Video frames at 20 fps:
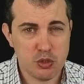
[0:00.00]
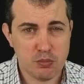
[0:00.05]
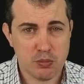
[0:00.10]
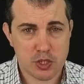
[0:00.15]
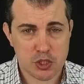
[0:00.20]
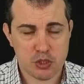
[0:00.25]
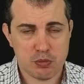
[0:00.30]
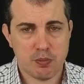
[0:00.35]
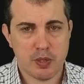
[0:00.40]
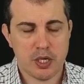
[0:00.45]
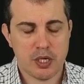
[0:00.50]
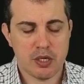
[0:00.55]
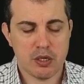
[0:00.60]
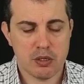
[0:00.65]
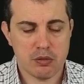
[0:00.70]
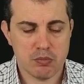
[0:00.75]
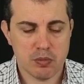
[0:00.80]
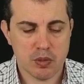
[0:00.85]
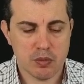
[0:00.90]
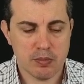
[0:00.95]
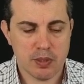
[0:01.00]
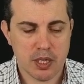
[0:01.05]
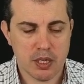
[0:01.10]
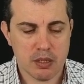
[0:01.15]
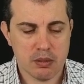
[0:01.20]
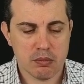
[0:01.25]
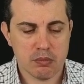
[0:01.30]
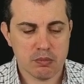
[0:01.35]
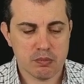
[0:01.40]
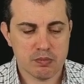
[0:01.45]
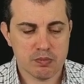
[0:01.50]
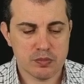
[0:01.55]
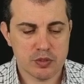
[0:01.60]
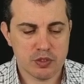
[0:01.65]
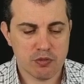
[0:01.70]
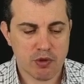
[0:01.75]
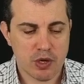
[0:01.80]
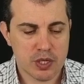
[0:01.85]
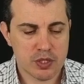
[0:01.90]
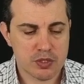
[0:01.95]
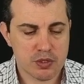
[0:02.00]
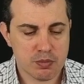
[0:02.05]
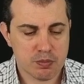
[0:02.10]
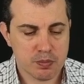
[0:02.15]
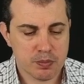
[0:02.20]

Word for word: much money on a mobile device.